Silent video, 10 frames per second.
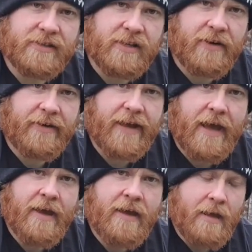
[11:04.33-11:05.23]
So yeah,
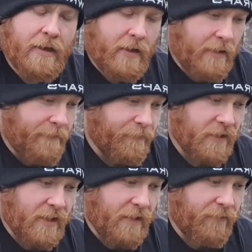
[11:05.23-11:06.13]

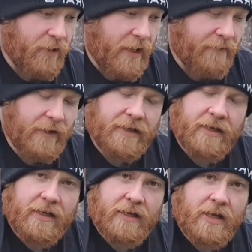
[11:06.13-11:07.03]
if you have
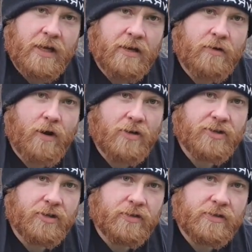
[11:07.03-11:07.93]
any
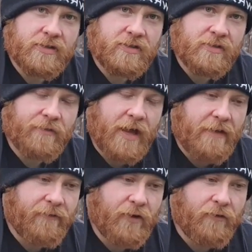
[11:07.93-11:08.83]
questions,
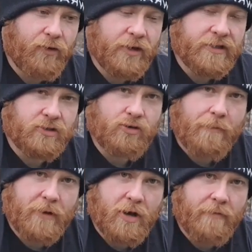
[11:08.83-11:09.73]
then feel free to
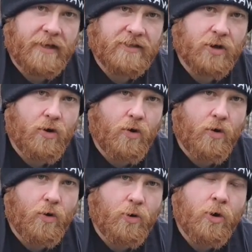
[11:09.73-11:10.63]
drop a comment,
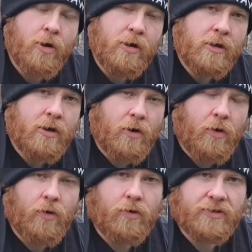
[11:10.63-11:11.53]
or
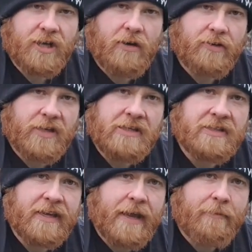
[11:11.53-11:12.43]
also you can
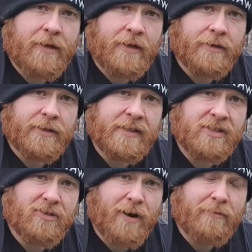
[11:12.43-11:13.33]
DM me on
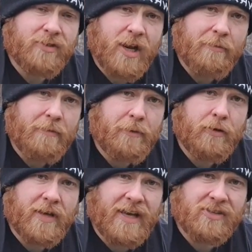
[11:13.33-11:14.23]
Instagram,
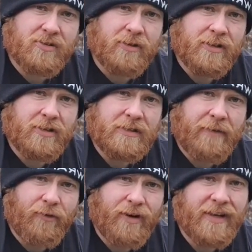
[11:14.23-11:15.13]

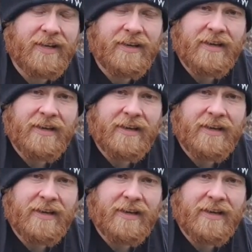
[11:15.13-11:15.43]
JamieBulkGascoigne93.